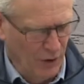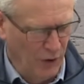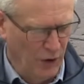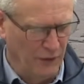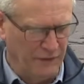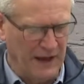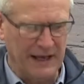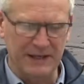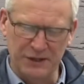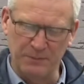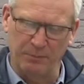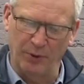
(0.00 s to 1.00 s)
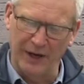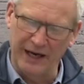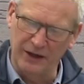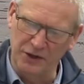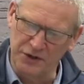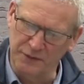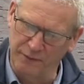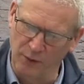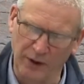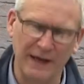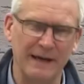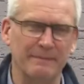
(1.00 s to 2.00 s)
of his prayers
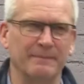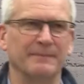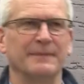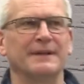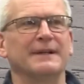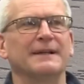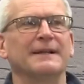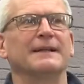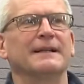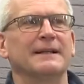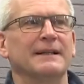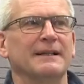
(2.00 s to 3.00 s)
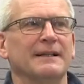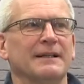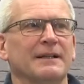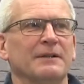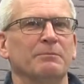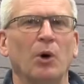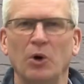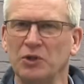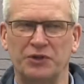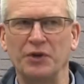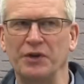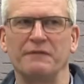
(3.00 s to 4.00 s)
for him, Paul's
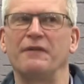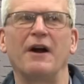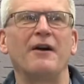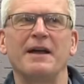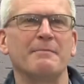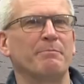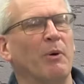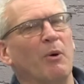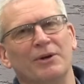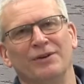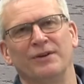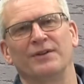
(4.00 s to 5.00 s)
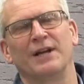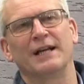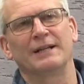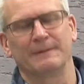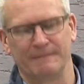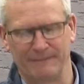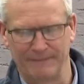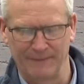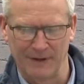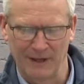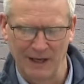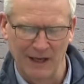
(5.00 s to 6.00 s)
doing a very important thing.
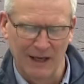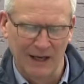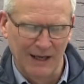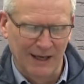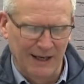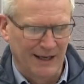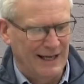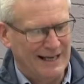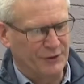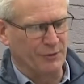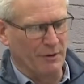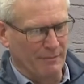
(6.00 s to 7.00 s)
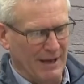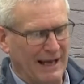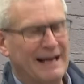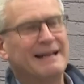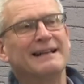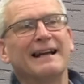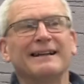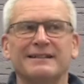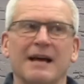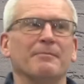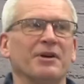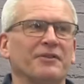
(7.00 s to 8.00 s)
He's reminding
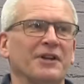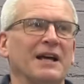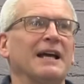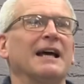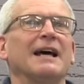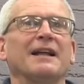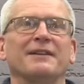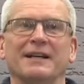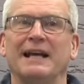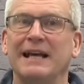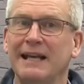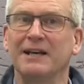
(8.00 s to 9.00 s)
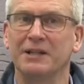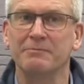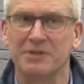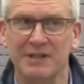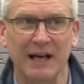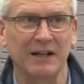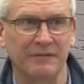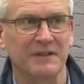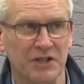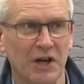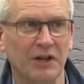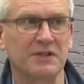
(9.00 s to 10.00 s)
Timothy that he in himself
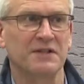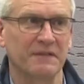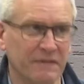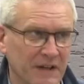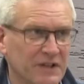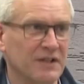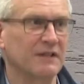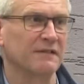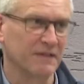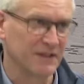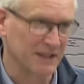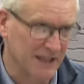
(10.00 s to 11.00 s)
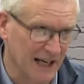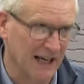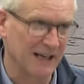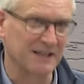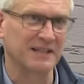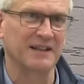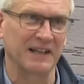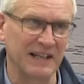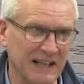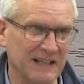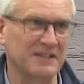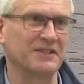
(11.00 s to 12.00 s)
is not sufficient for the task that he
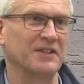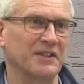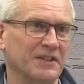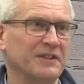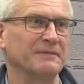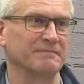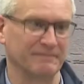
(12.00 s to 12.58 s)
has to do.